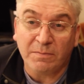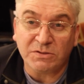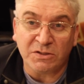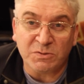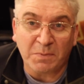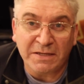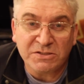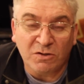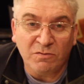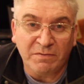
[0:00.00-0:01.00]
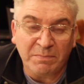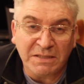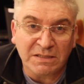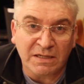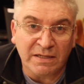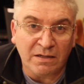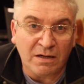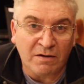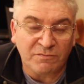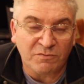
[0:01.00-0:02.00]
because I use plate solving basically
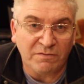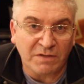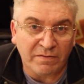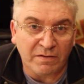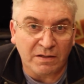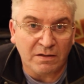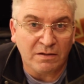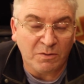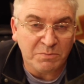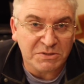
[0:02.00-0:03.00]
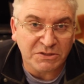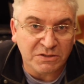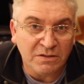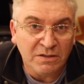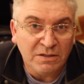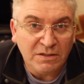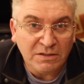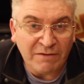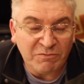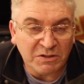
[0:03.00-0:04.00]
after I've done the home position.
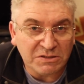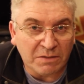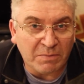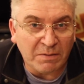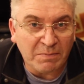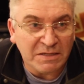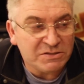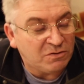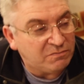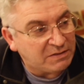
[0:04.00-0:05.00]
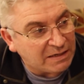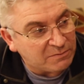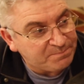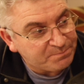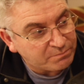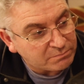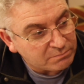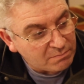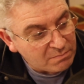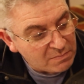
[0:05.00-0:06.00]
Everything's done by plate solving now.
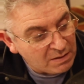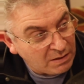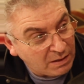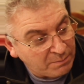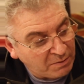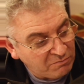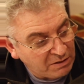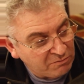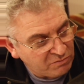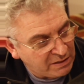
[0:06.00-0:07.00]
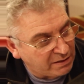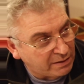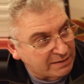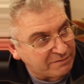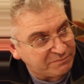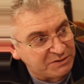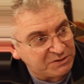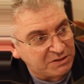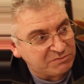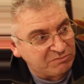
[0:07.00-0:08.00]
But I really, really like that
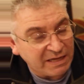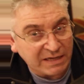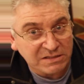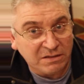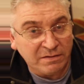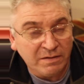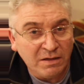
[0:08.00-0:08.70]
feature, it's really excellent.